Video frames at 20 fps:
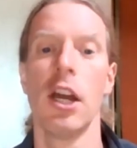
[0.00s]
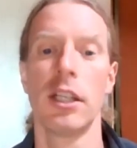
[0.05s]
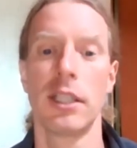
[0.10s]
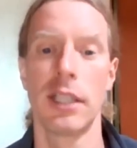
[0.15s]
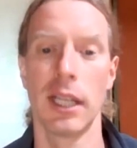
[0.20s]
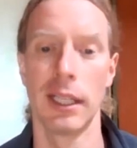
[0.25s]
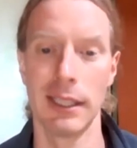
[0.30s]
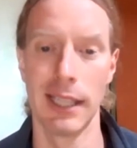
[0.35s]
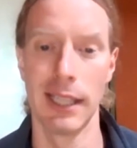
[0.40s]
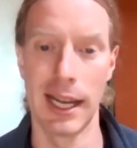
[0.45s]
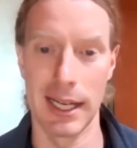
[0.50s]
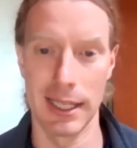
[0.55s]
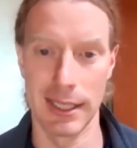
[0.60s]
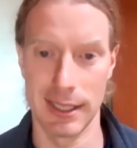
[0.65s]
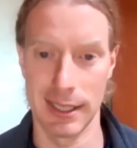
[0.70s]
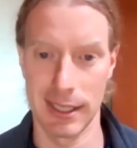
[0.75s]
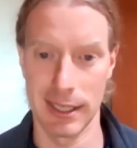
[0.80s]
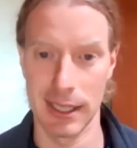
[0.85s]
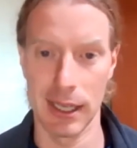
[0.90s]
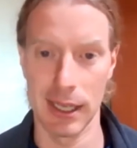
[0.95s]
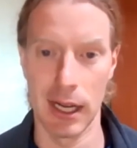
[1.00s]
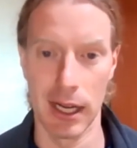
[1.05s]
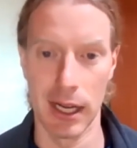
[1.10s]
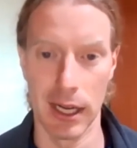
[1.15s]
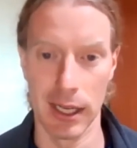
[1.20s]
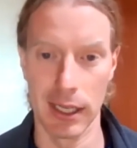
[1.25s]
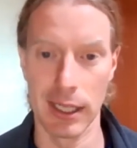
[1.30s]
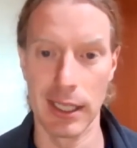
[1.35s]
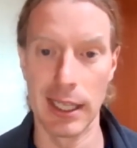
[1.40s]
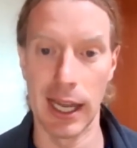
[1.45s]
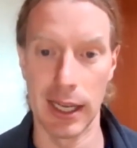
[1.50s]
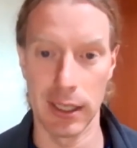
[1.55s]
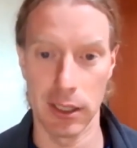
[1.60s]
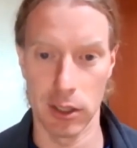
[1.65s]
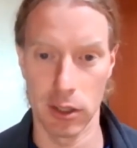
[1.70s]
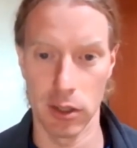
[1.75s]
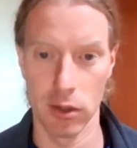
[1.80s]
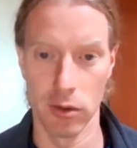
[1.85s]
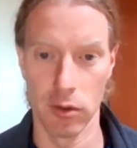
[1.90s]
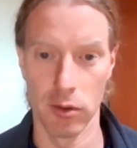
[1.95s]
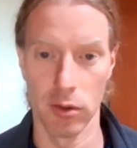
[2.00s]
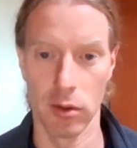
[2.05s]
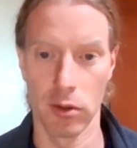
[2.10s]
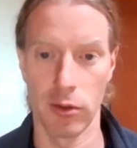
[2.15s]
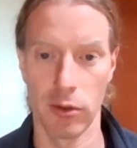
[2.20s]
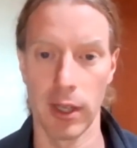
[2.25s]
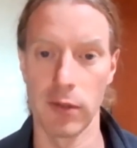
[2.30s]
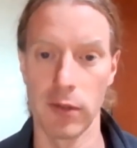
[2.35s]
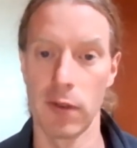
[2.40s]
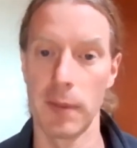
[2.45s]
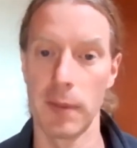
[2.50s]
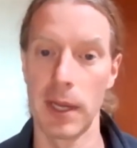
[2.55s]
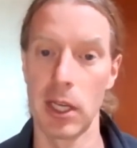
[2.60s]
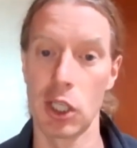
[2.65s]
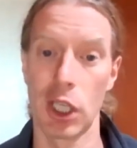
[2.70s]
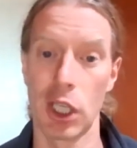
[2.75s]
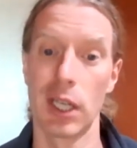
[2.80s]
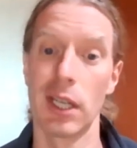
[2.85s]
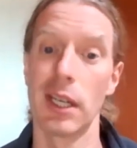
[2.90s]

to let us uh, get to transformation.